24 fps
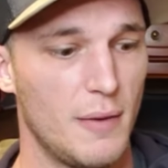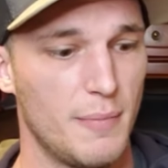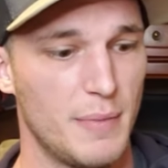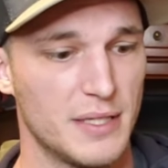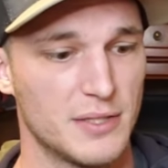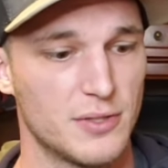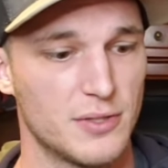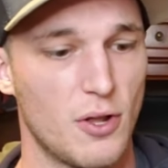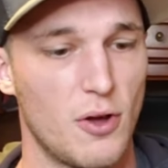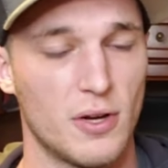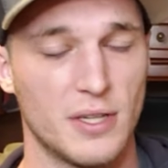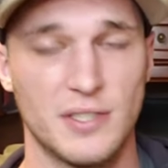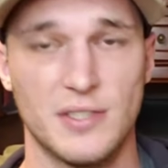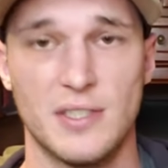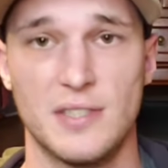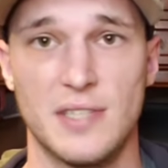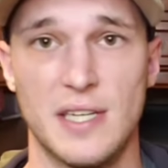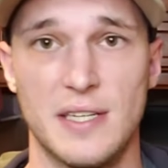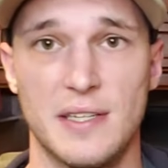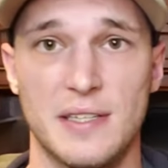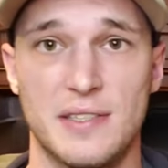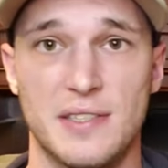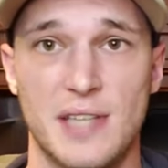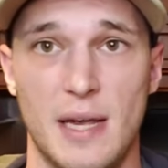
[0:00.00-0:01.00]
as long as it's
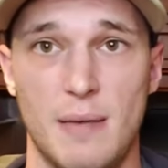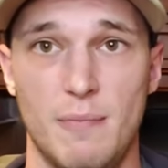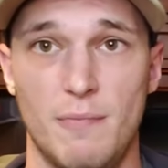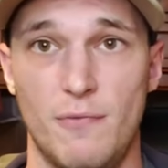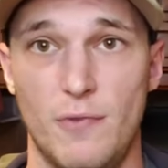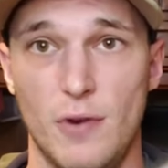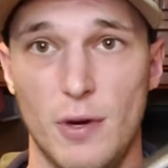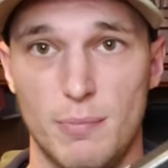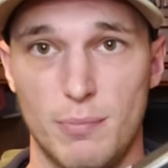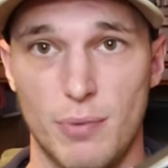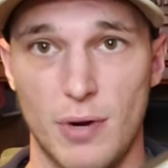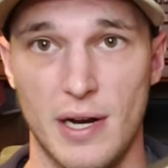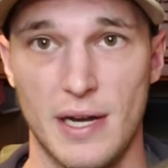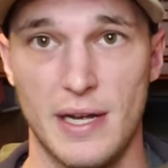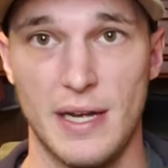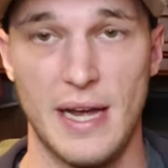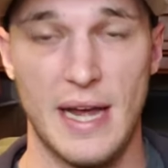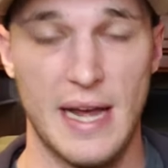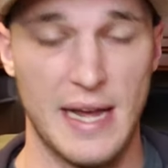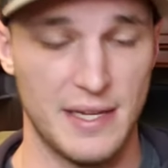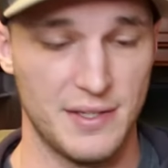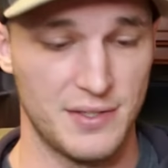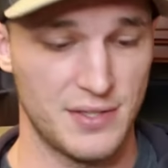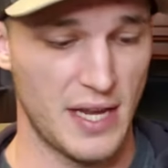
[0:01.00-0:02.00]
in the same footprint
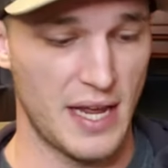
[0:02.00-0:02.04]
as